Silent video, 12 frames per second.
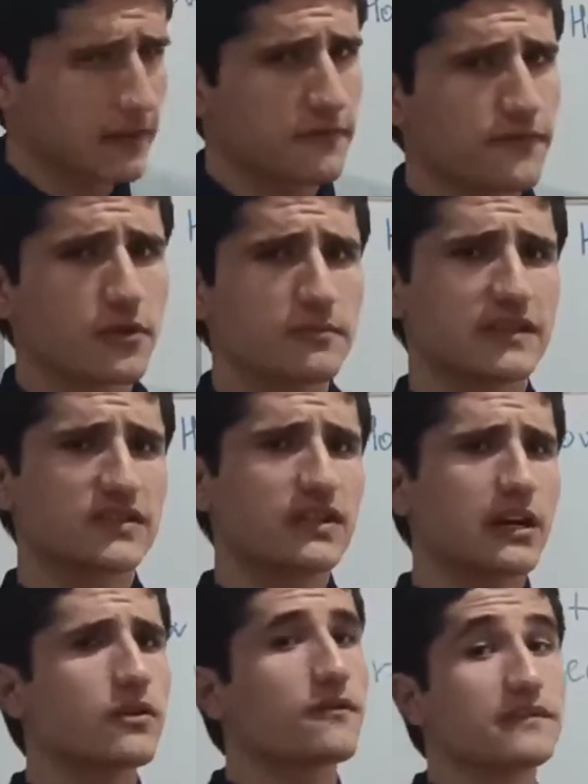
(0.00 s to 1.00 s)
from the
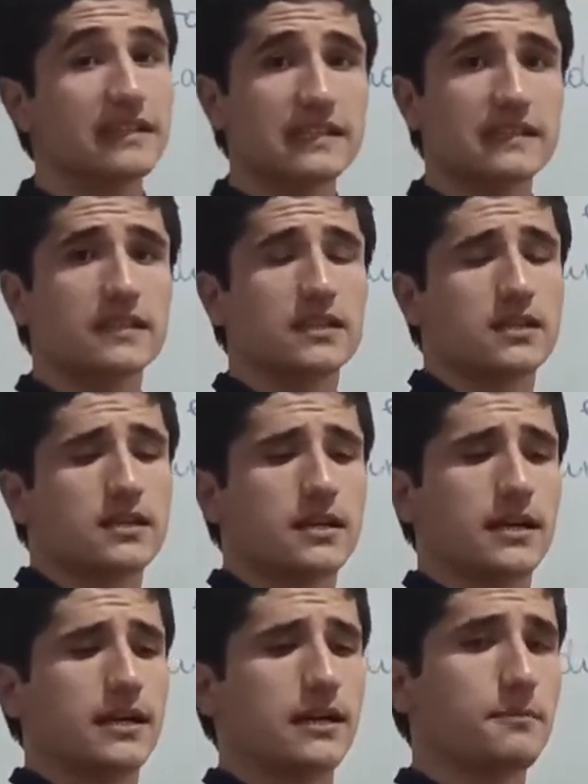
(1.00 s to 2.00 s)
start of this
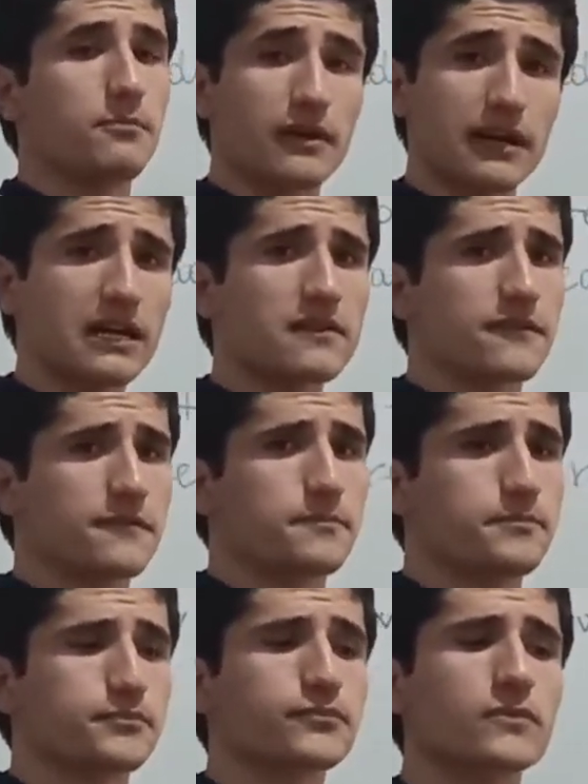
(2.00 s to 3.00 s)
paragraph,
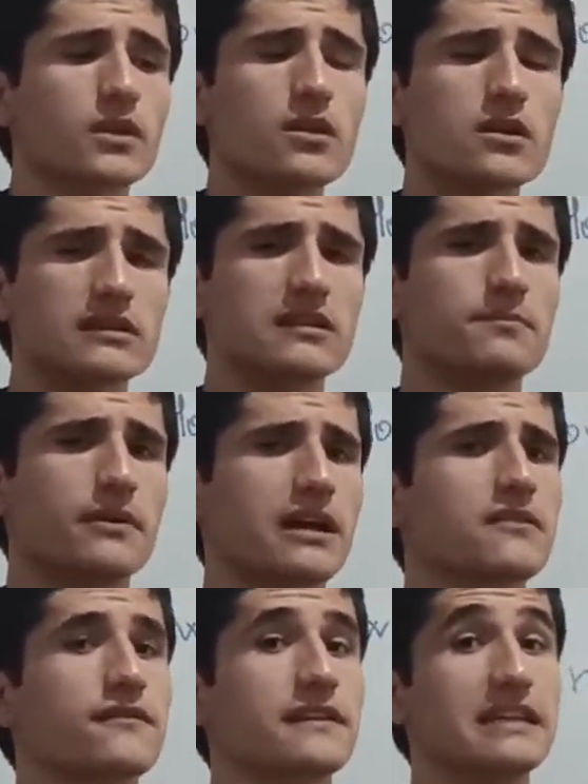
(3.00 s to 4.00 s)
the
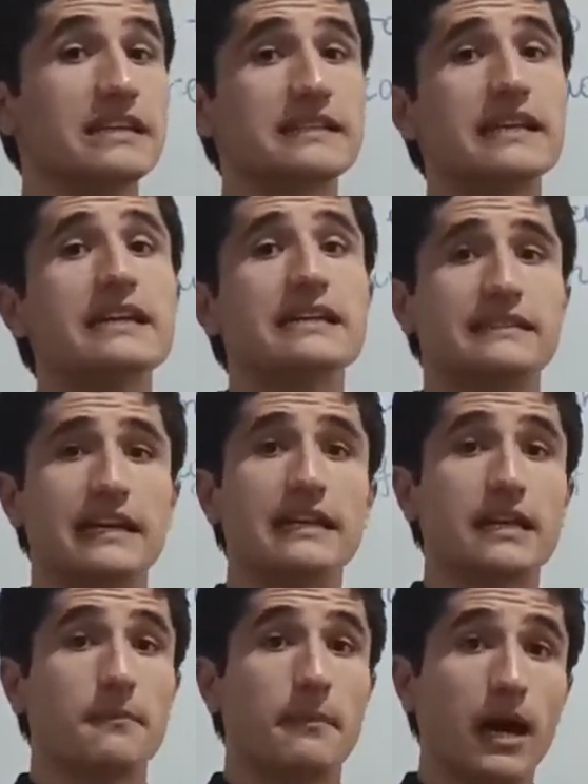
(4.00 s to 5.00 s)
paragraph is
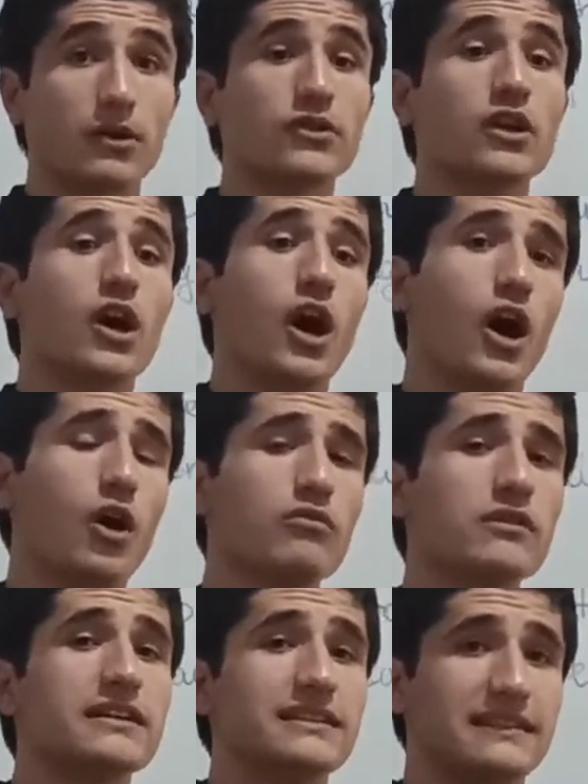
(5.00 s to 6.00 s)
telling about
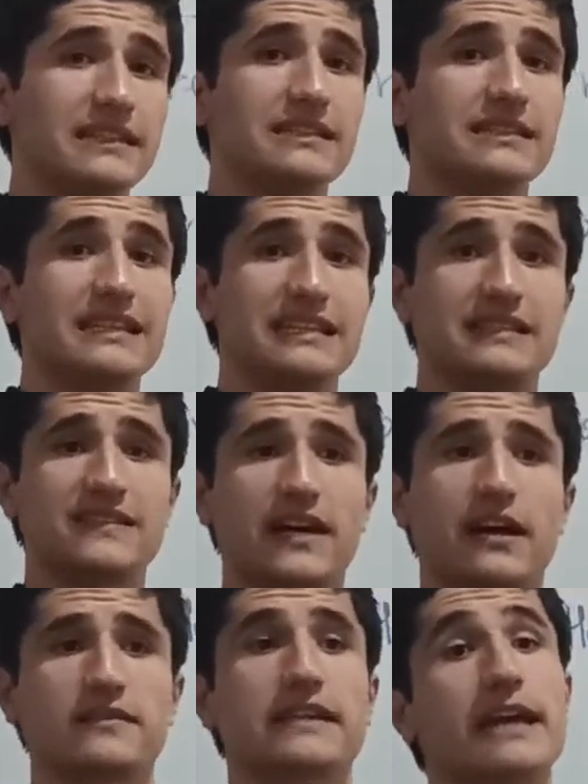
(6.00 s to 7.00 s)
how this
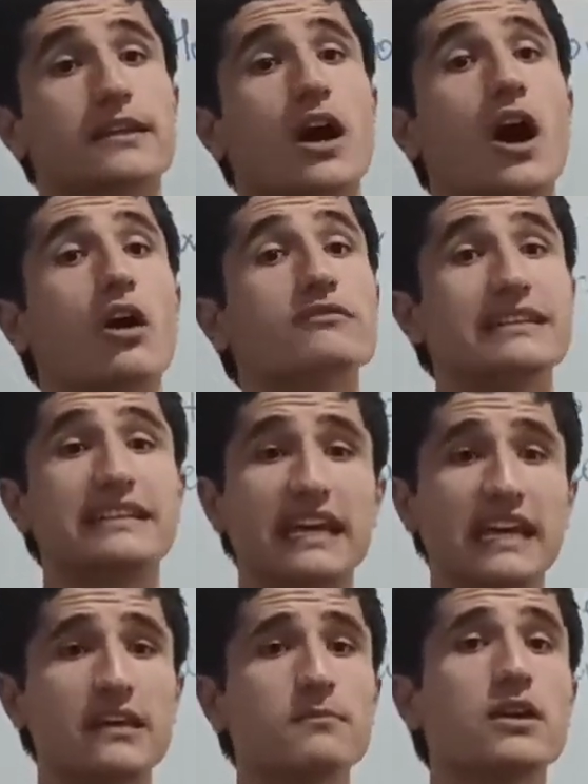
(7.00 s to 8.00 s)
starts and how the
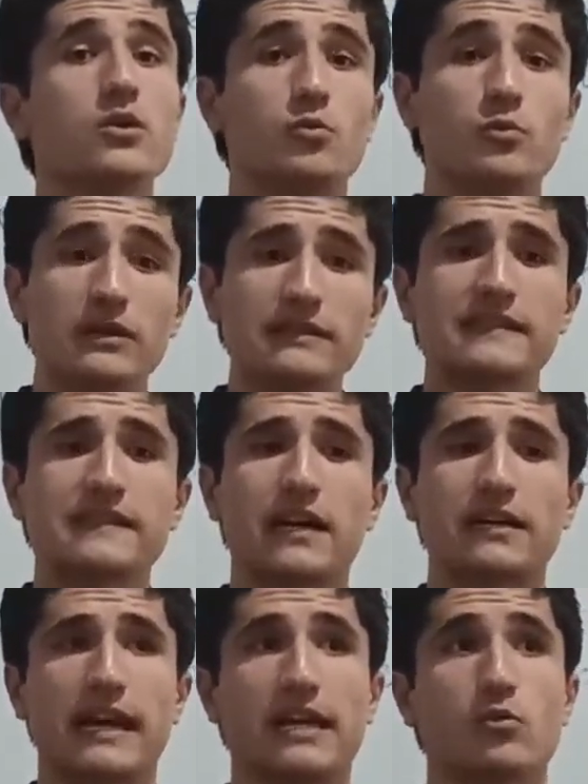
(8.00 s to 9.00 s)
game will
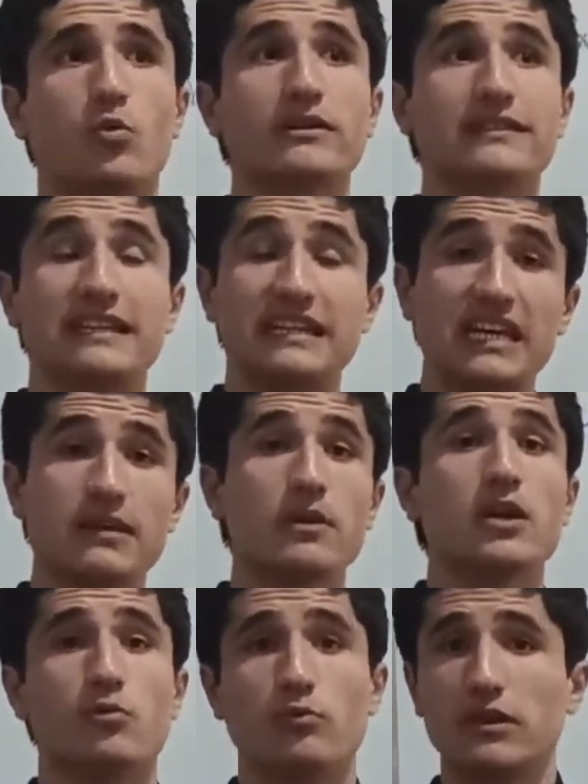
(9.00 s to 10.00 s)
start and what the
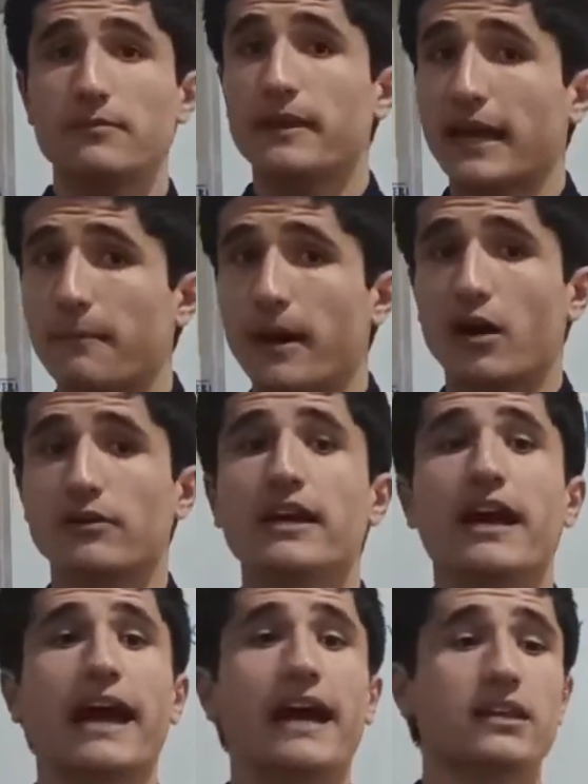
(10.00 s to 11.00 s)
game will be about
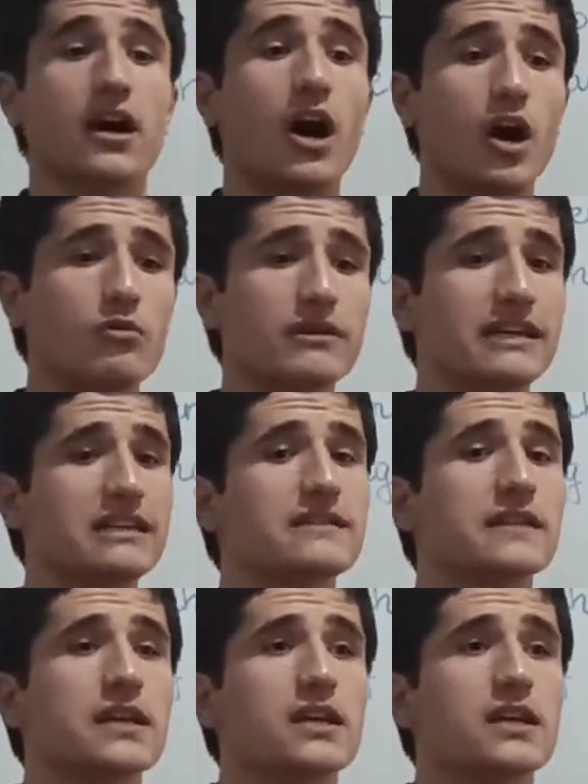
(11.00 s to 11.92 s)
and how it